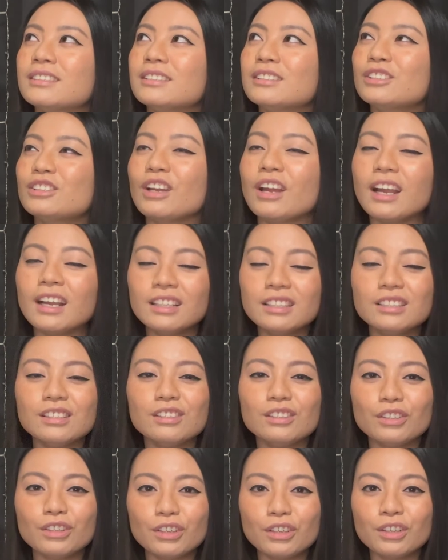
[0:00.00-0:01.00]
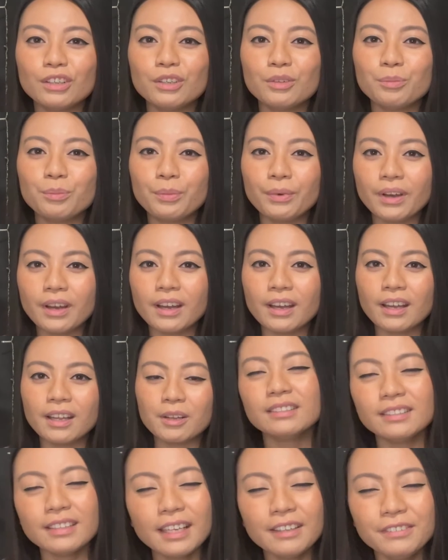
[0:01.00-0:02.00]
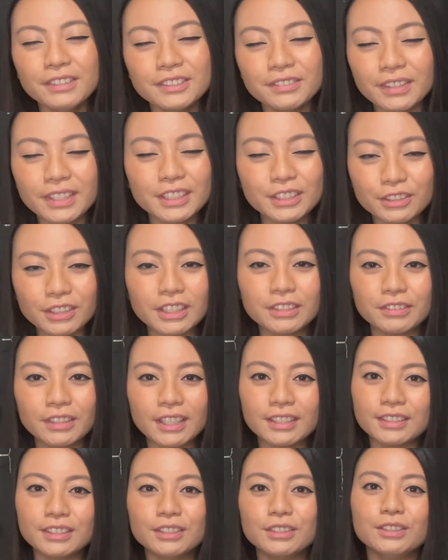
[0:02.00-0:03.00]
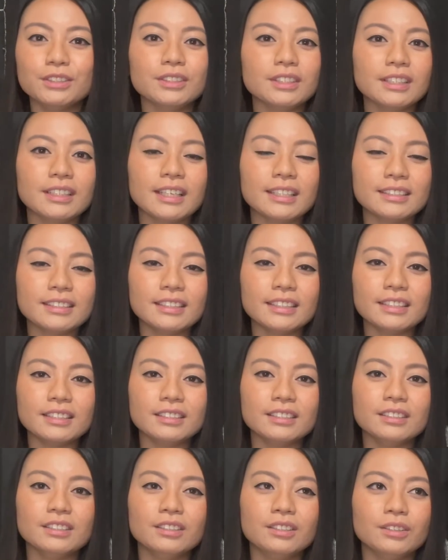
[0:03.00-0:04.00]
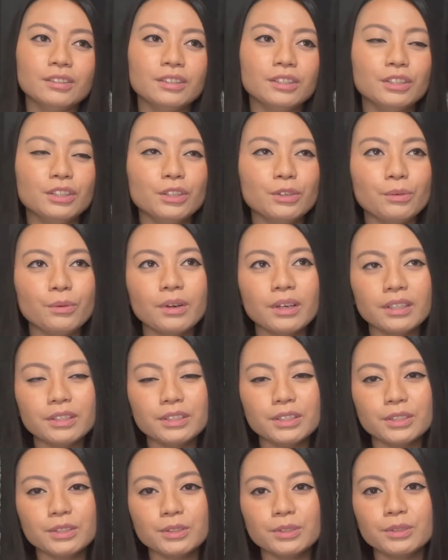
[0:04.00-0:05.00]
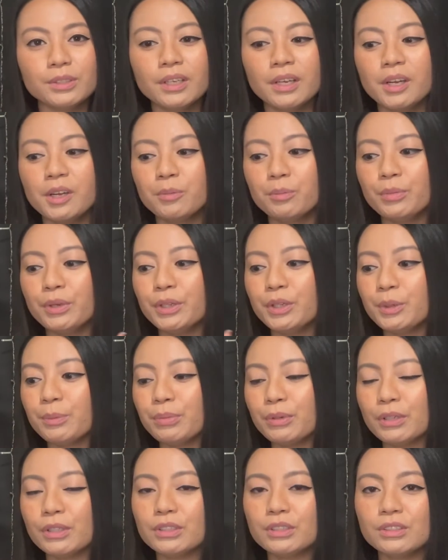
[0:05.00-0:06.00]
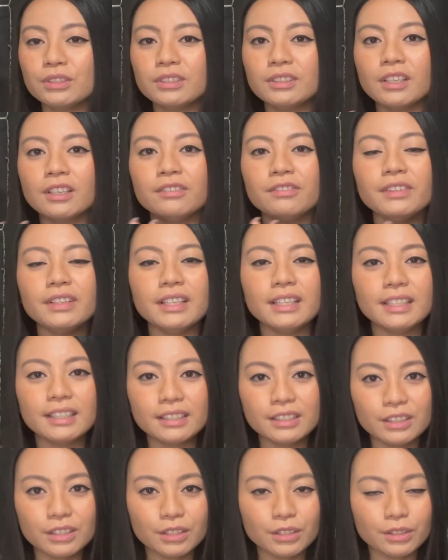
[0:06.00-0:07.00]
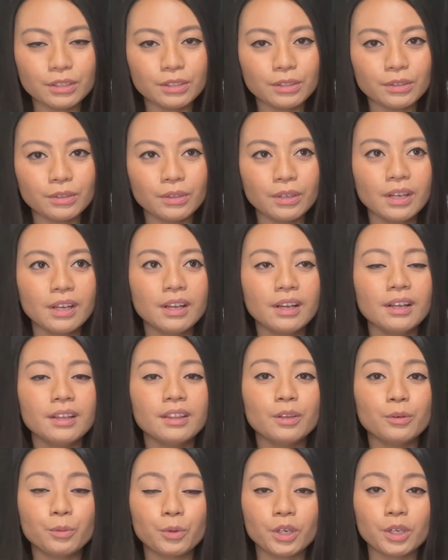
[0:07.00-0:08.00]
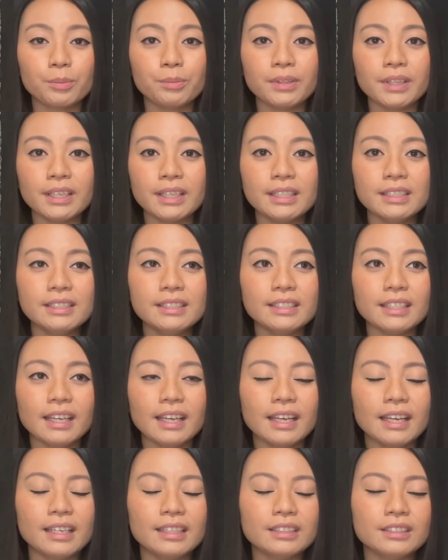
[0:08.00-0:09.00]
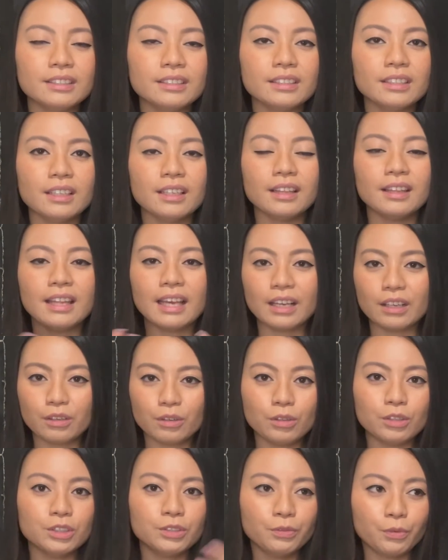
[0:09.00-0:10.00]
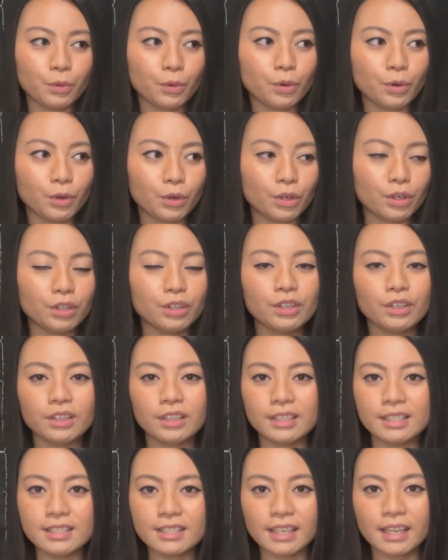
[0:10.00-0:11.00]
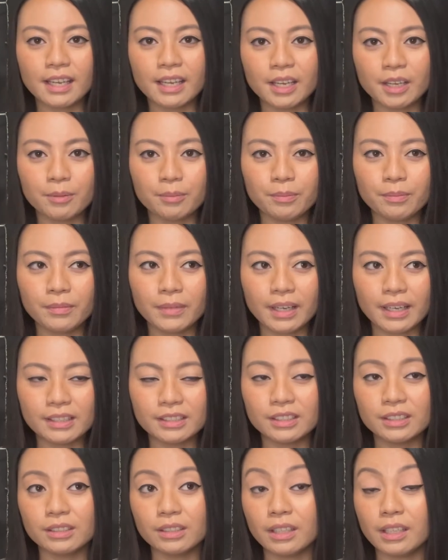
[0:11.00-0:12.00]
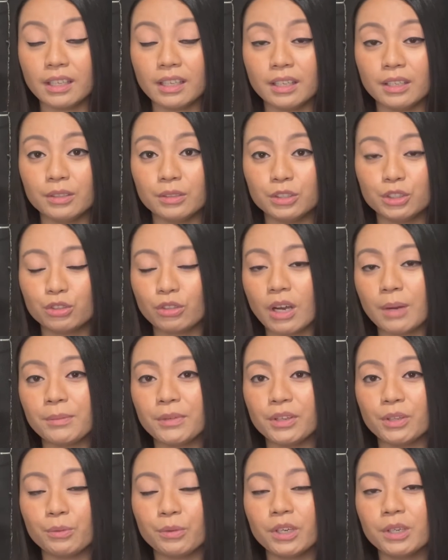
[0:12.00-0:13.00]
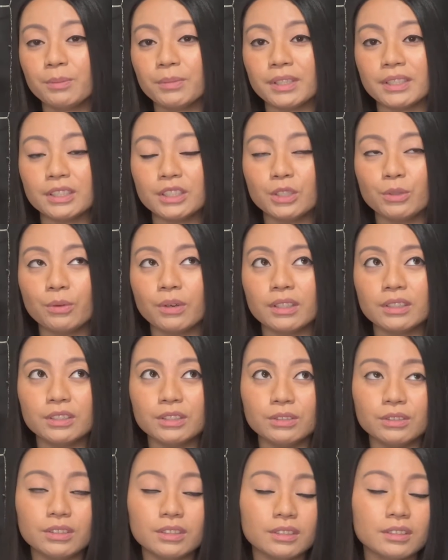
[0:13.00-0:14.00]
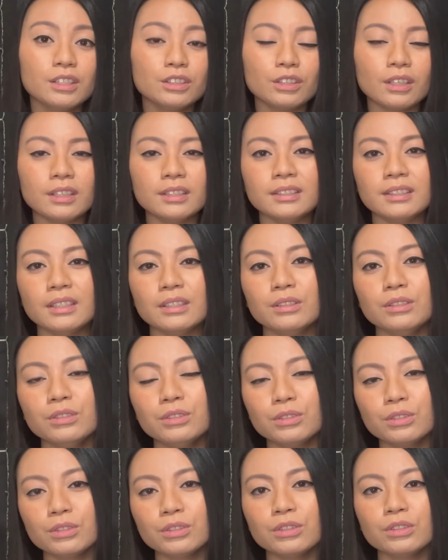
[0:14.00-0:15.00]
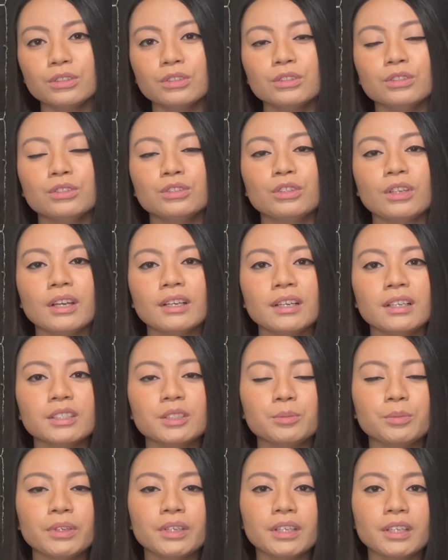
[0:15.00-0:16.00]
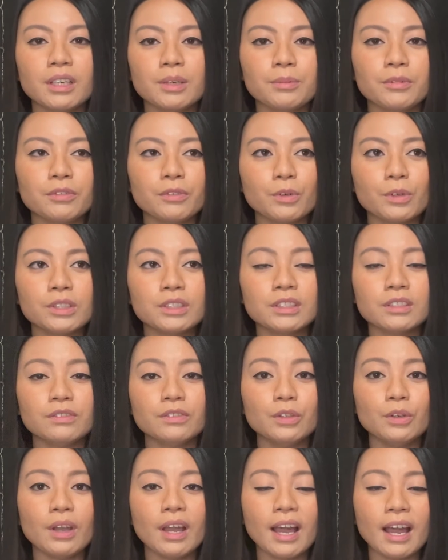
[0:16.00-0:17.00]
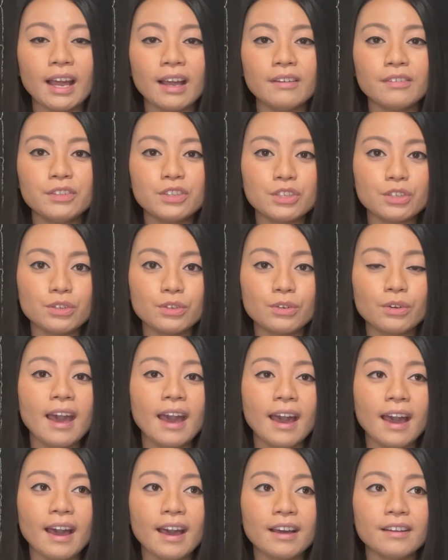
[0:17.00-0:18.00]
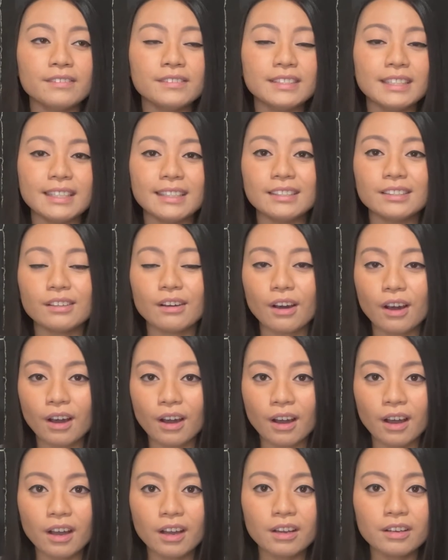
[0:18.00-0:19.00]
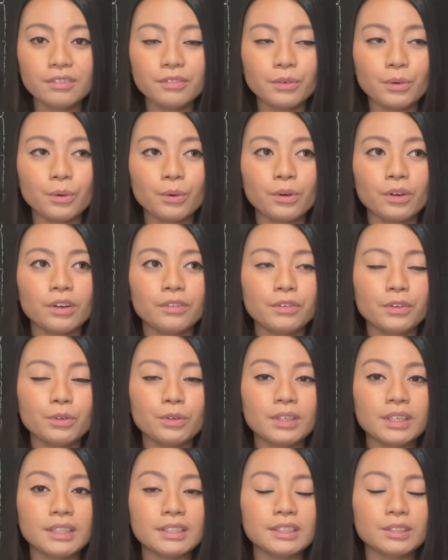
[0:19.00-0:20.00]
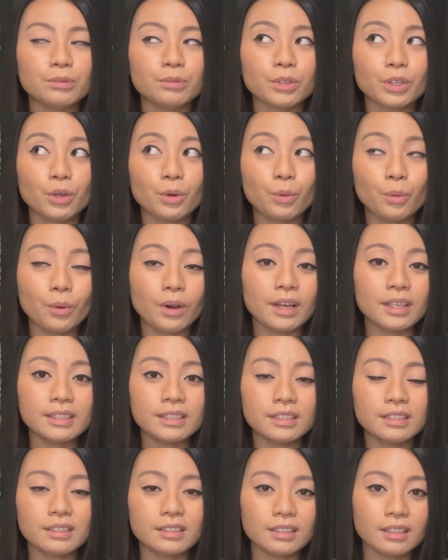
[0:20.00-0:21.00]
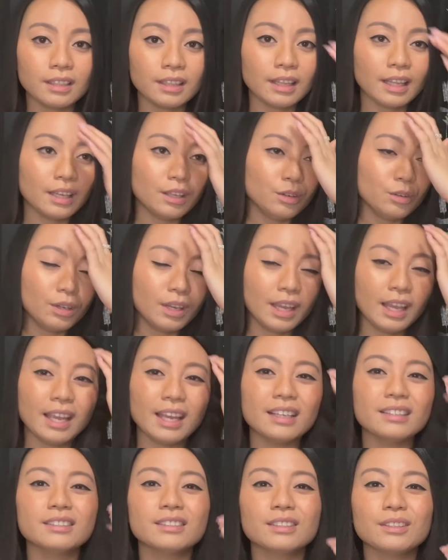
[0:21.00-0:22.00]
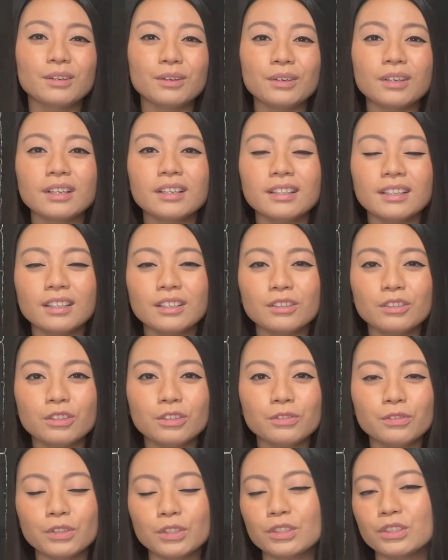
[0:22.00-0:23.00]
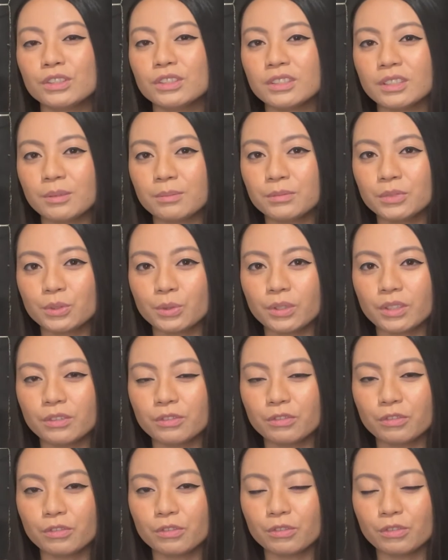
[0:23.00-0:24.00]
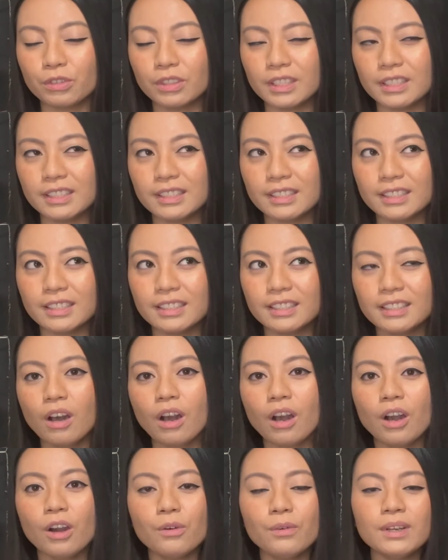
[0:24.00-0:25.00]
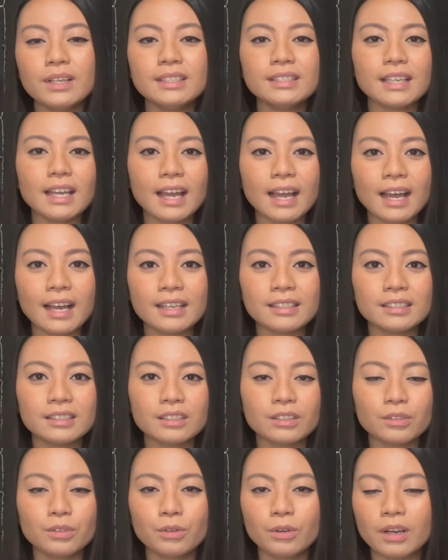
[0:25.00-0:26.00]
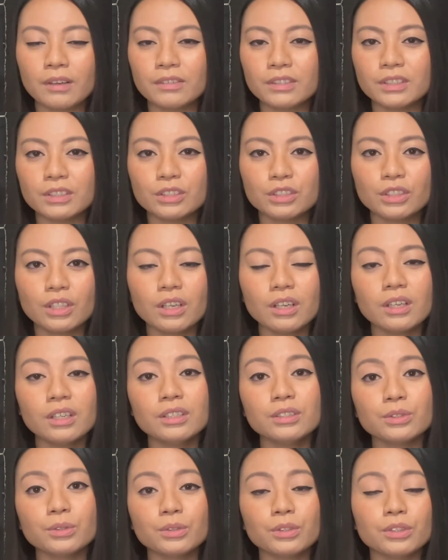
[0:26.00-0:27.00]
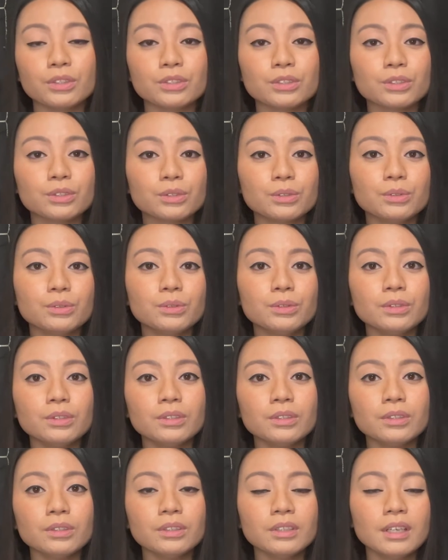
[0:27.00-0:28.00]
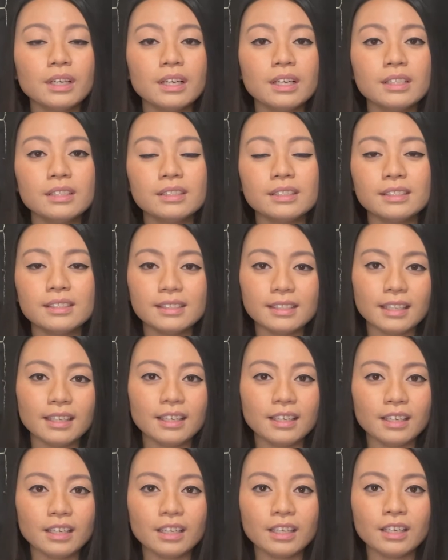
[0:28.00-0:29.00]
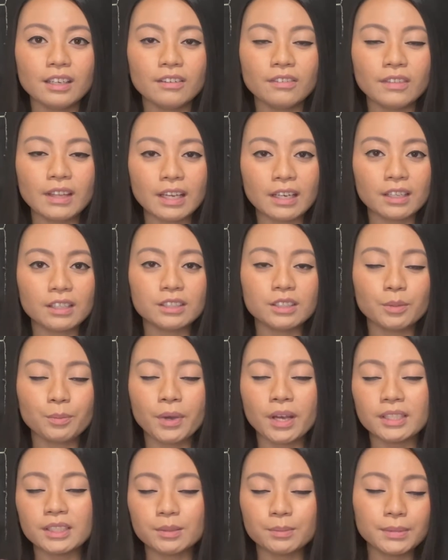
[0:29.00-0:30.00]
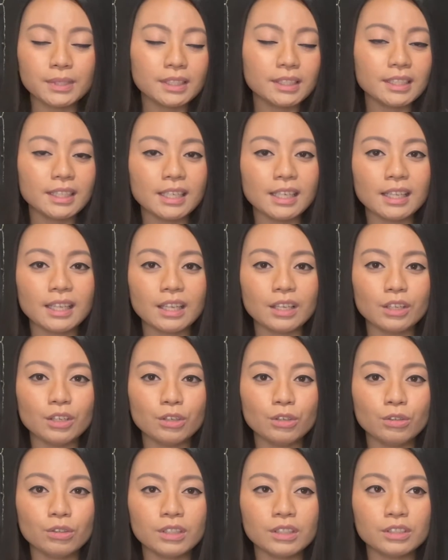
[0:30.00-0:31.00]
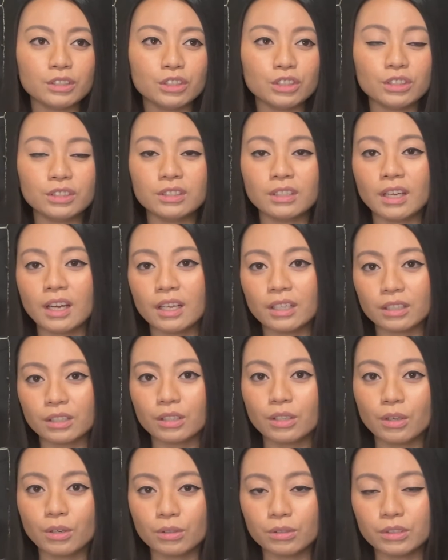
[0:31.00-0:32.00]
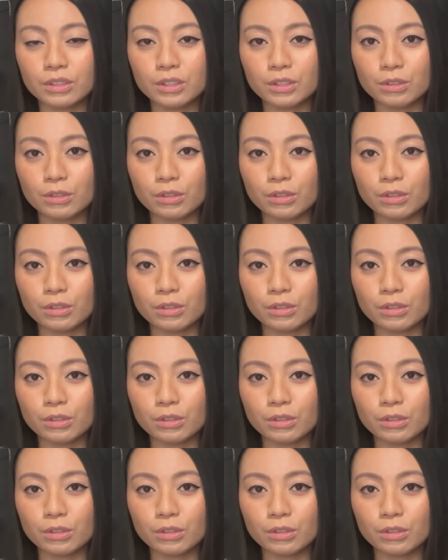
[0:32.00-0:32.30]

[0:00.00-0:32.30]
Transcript: trying to learn, but life is very stressful as a student as it is, you know, and you don't want to bring your personal stuff into the workplace. And that goes for the same as the drama in the workplace. You want to just try to stay neutral, try not to bring it up. Of course, if you have to have days off, or if you need to request that you can't go to clinical for some sort of reason, always ask whoever's in charge or your school to see if there's a possibility that you can just not go to